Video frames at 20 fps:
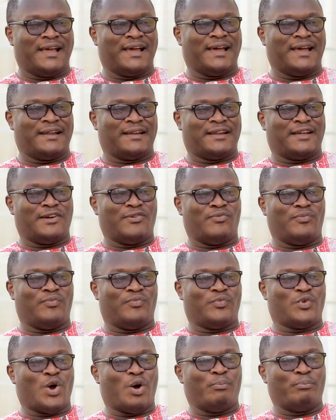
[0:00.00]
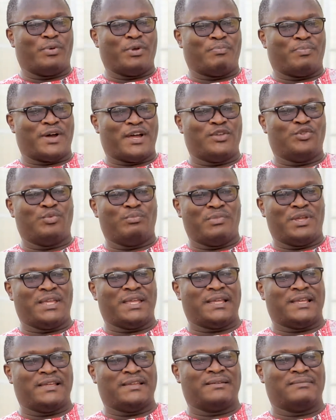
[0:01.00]
And on paper, you
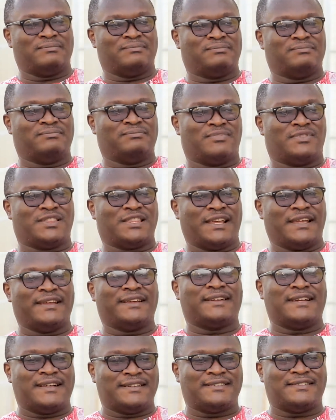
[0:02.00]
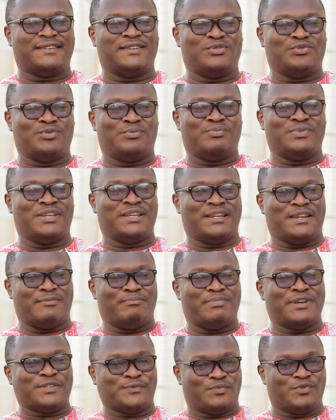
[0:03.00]
may think that they will be in the
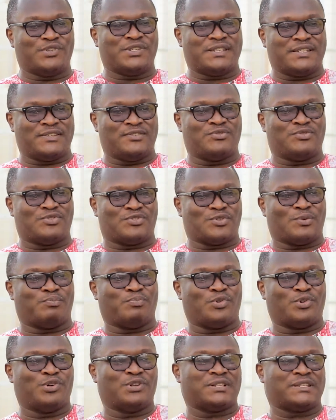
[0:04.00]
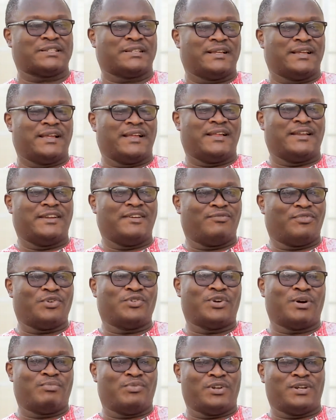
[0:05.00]
best position to support the
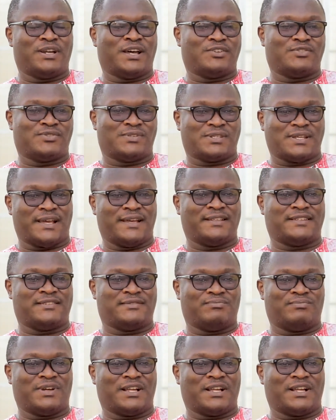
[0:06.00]
vulnerable in our society.